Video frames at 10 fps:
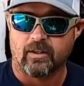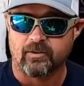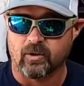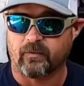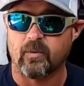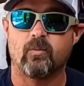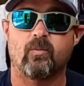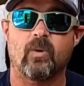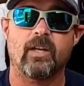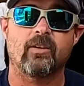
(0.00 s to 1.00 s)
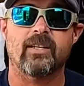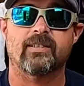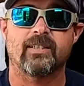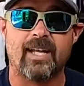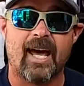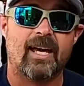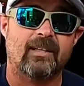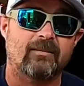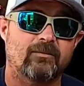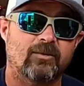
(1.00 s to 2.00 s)
So if you're interested in that,
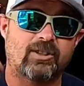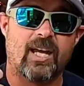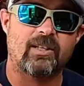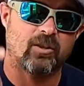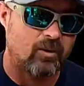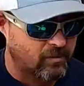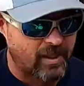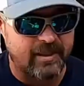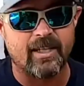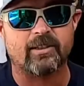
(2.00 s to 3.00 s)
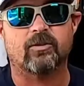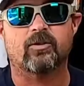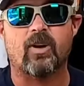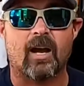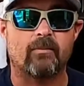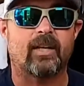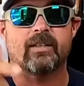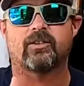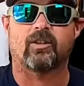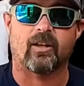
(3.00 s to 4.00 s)
stay tuned, hit that subscribe
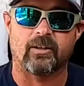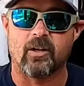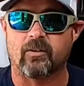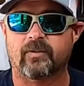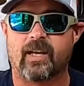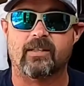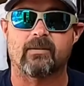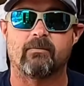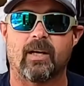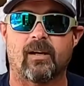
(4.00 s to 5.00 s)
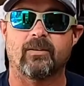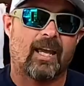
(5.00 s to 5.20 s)
button, turn on the notification bell,